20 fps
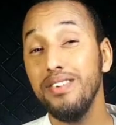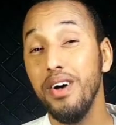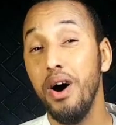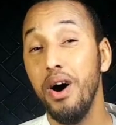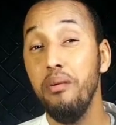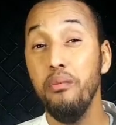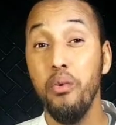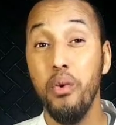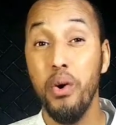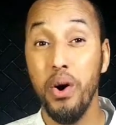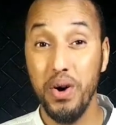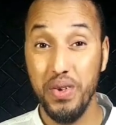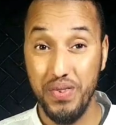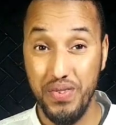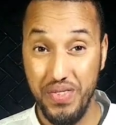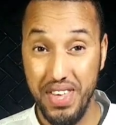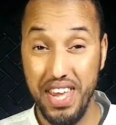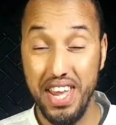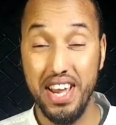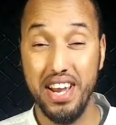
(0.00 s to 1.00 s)
Tom
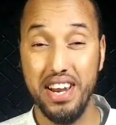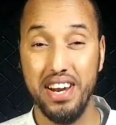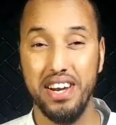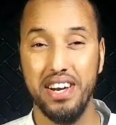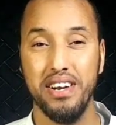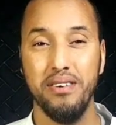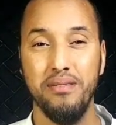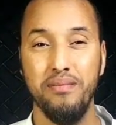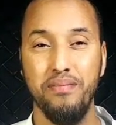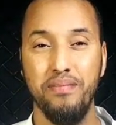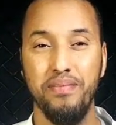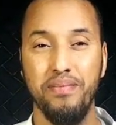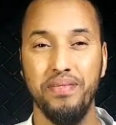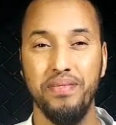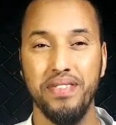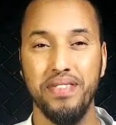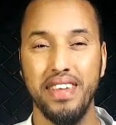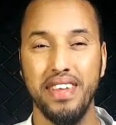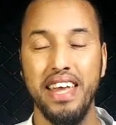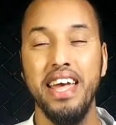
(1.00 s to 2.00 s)
was there.
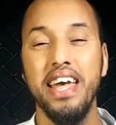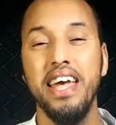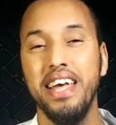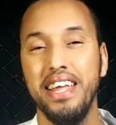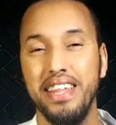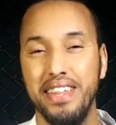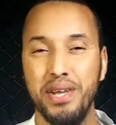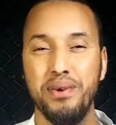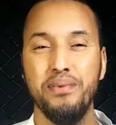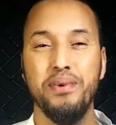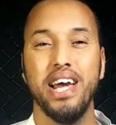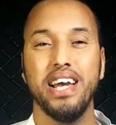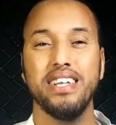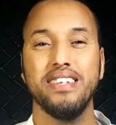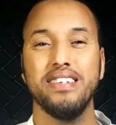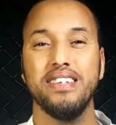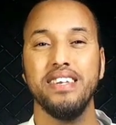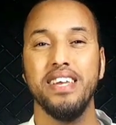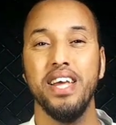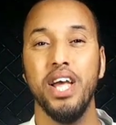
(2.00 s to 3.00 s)

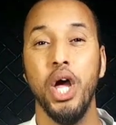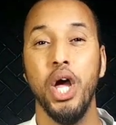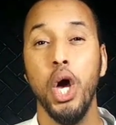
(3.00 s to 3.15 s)
Direct.